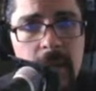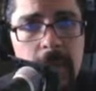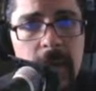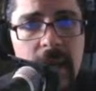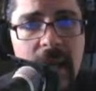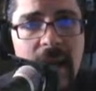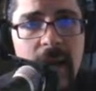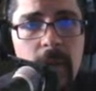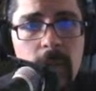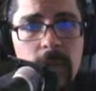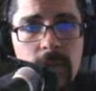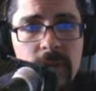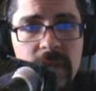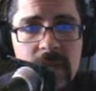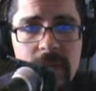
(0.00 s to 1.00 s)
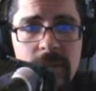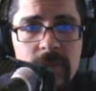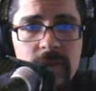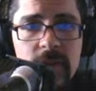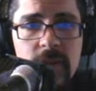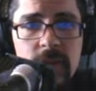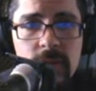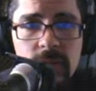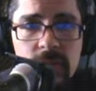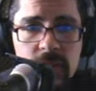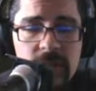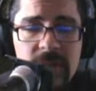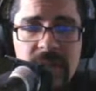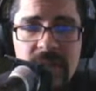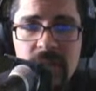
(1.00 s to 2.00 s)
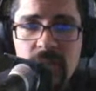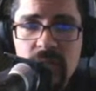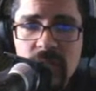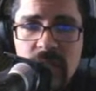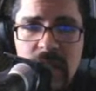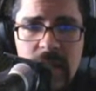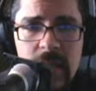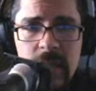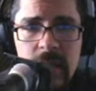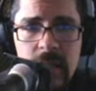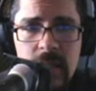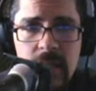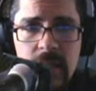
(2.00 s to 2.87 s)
but will give to your servant a son,